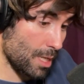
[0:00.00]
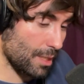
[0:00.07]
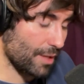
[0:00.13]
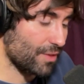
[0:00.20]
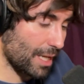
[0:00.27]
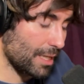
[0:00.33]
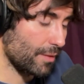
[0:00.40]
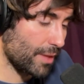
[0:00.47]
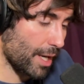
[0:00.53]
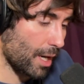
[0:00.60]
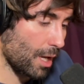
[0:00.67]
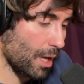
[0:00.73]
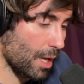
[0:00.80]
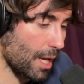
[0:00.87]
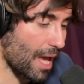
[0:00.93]

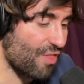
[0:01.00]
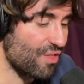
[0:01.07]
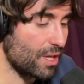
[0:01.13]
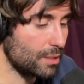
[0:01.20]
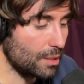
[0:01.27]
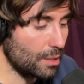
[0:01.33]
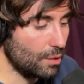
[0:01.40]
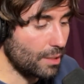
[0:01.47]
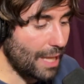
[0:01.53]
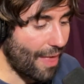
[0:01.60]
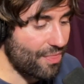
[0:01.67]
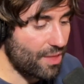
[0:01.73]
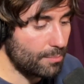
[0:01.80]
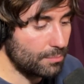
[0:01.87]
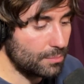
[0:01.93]
and then look
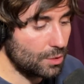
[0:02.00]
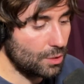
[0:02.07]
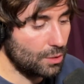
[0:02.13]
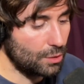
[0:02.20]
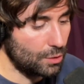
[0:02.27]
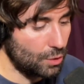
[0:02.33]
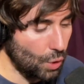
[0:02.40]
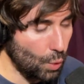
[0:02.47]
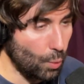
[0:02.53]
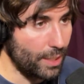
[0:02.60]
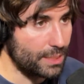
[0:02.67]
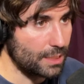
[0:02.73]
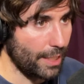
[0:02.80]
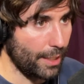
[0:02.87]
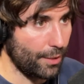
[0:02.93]
at them 2
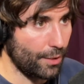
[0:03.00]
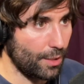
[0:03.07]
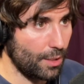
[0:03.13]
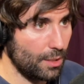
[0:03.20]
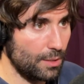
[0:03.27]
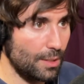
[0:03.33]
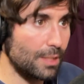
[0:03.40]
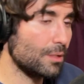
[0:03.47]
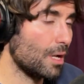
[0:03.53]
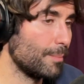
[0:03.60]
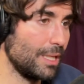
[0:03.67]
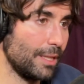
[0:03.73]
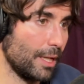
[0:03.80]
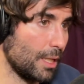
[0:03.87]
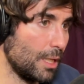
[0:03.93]
weeks later. That's gonna
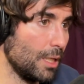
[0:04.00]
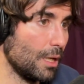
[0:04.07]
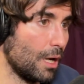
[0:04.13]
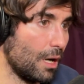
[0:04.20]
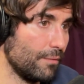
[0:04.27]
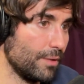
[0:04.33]
be the key of